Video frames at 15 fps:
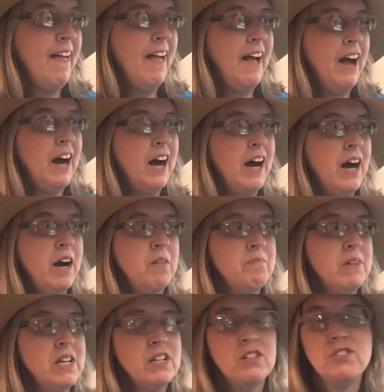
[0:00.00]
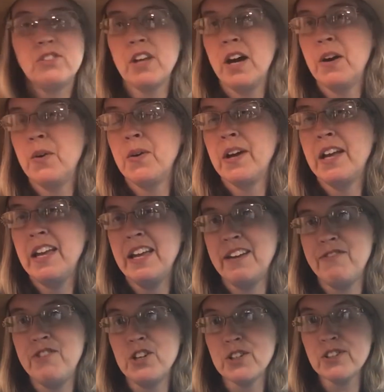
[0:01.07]
So
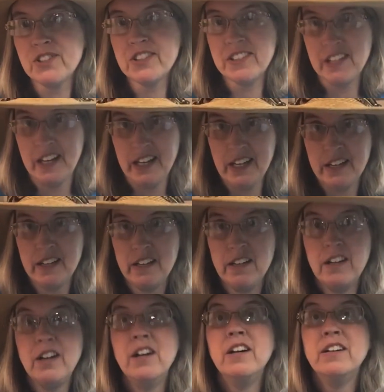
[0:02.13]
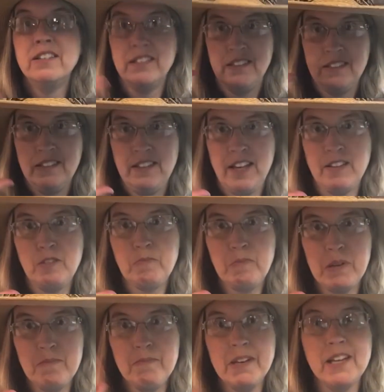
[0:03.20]
if you're sick, that's
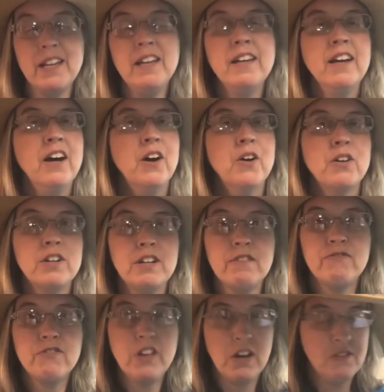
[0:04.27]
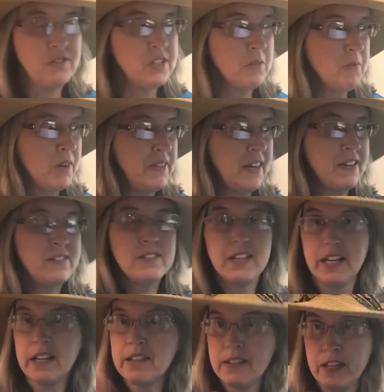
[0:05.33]
been me, or you've known someone that's
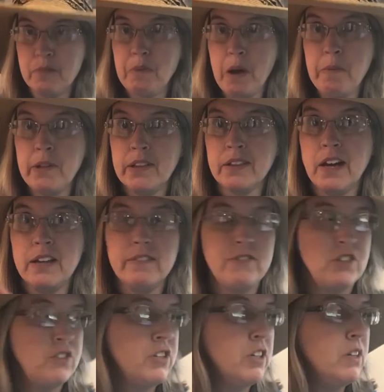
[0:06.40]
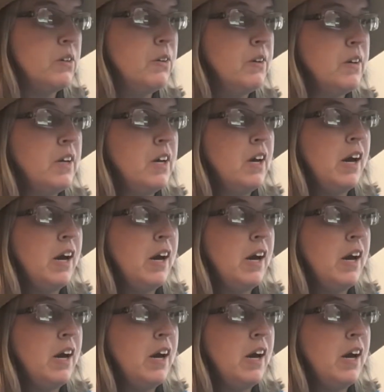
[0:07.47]
sick, that's probably a lot of you too.